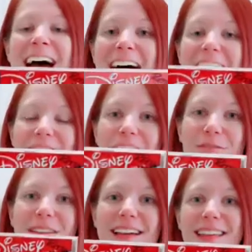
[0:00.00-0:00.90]
I love
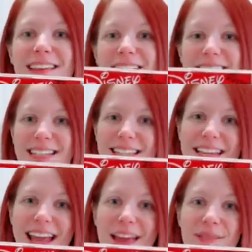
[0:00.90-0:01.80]
collecting the Disney
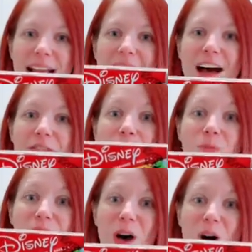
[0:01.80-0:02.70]
games, and I have
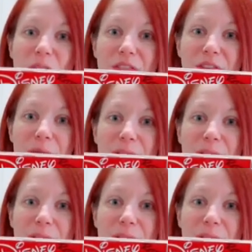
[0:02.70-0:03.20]
almost all of them,